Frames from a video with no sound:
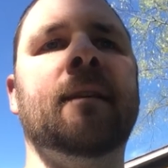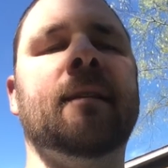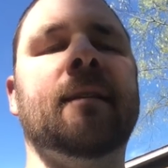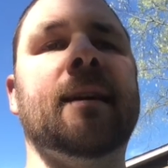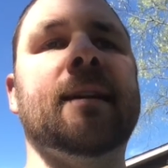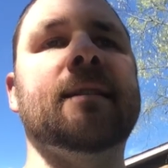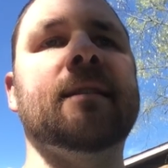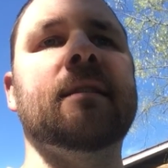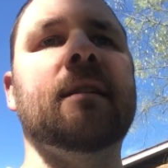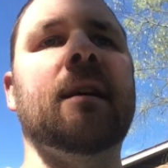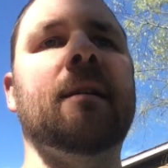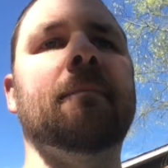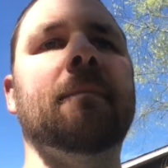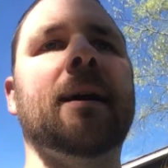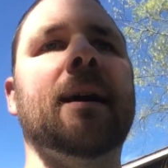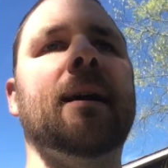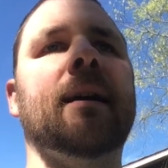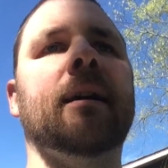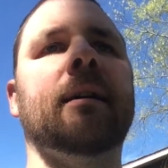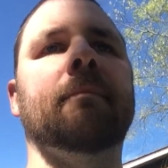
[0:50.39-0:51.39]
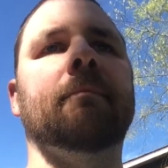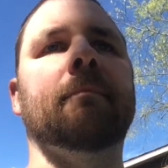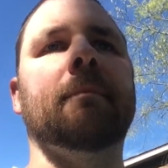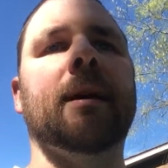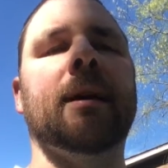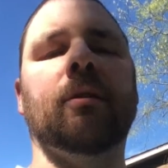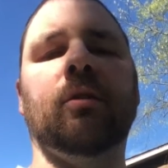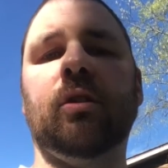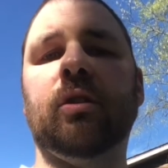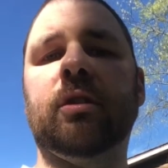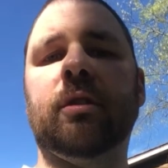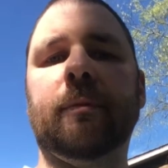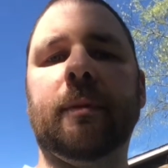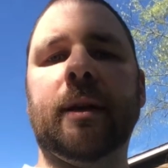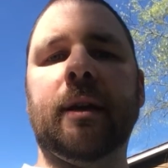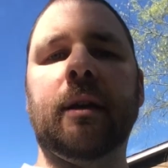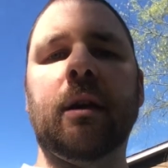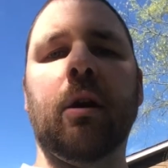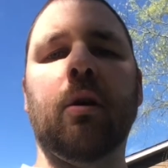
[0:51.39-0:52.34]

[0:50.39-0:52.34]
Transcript: that's not my ultimate